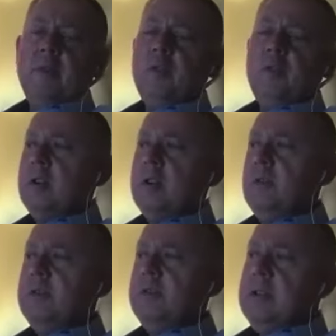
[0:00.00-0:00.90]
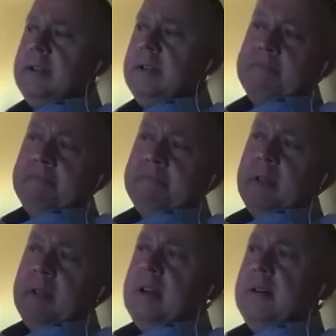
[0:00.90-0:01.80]
protocols
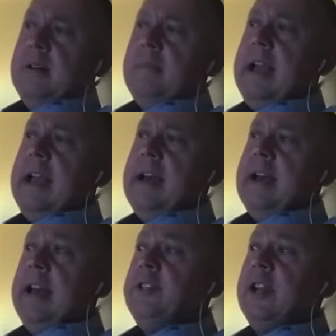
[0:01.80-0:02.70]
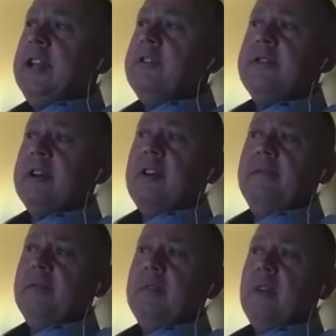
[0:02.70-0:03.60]
and educate yourself
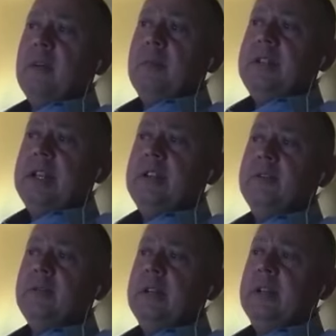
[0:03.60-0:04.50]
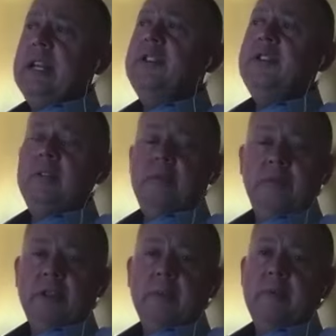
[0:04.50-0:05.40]
on the potential issues
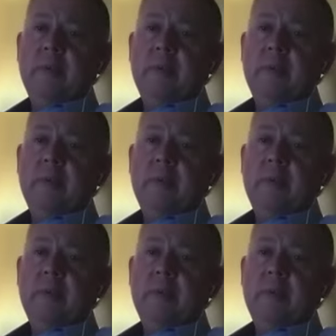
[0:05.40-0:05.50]
that you may run